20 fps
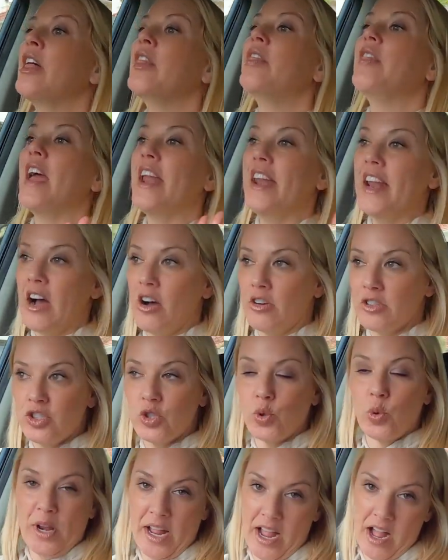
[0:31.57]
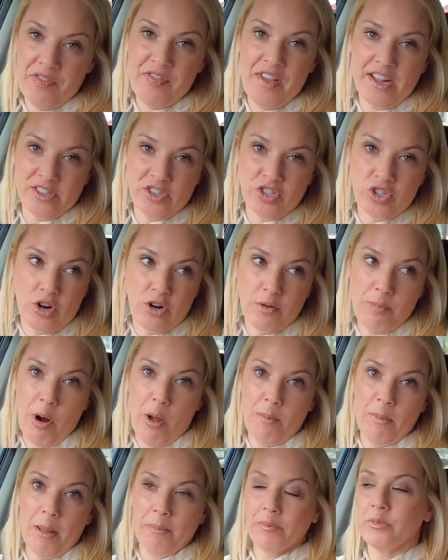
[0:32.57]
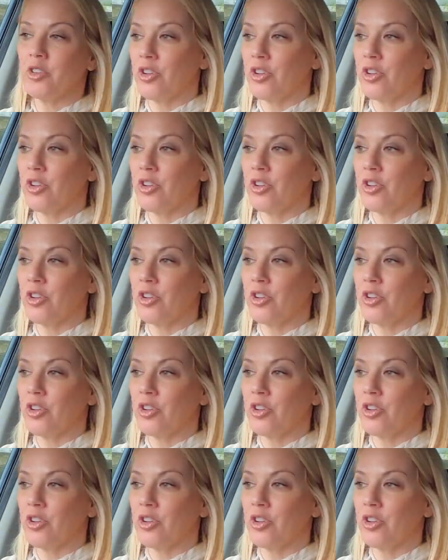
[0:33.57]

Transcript: they're now sorting out that stock problem.